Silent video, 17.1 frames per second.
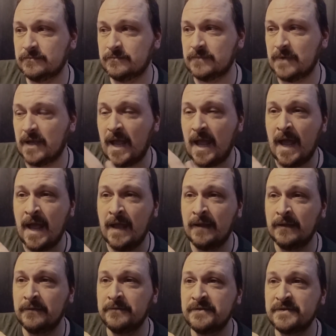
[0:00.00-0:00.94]

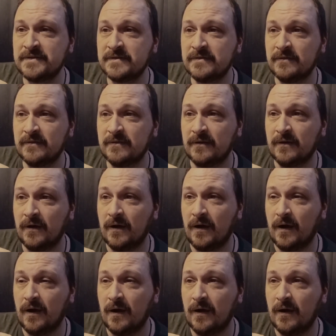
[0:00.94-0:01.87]
and
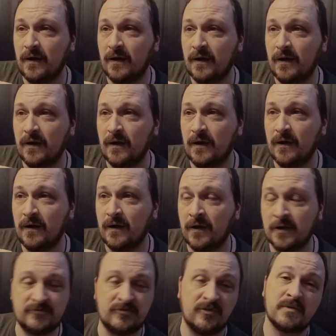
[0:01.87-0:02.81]
I
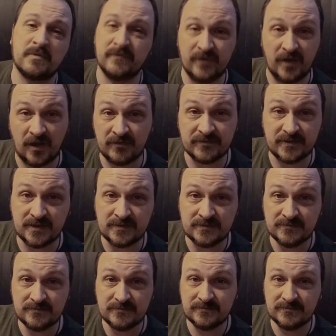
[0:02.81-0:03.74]
cried with laughter.
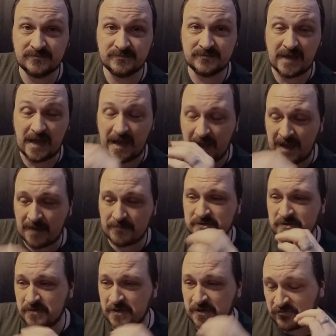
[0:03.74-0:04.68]

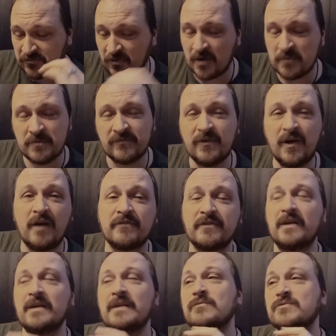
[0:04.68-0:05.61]
Absolutely cried with laughter.
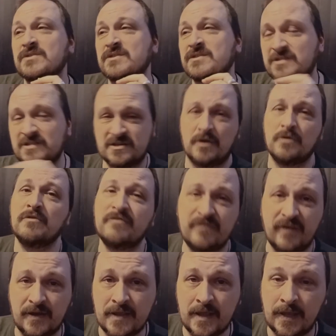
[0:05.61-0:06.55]
It was so
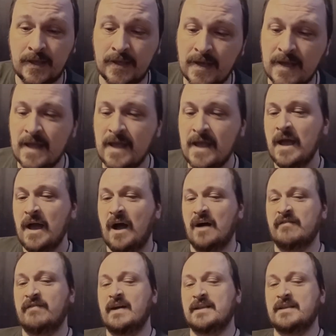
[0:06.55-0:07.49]
funny. I've
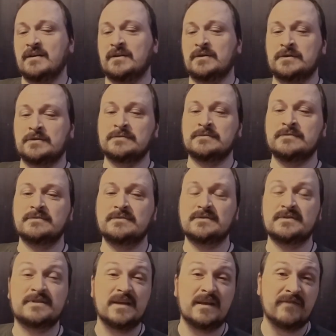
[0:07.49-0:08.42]
had it on
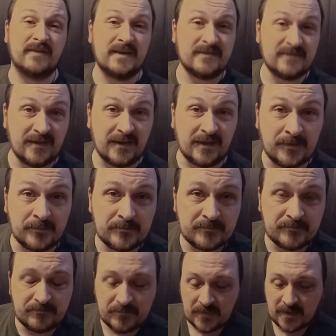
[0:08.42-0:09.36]
DVD,
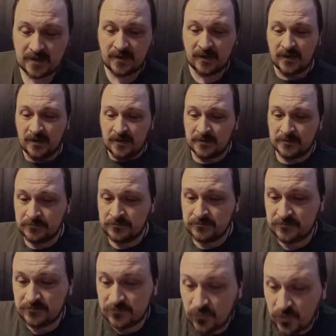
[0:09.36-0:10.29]

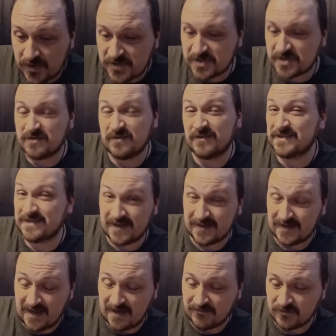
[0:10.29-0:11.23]
which I sadly
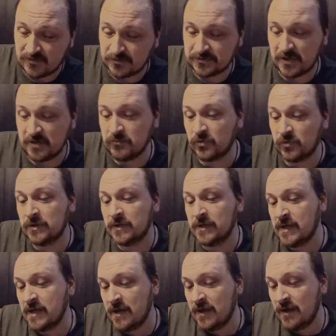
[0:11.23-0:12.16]
haven't got no more.
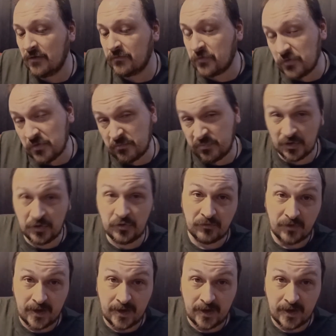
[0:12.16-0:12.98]
I've got the Blu-ray.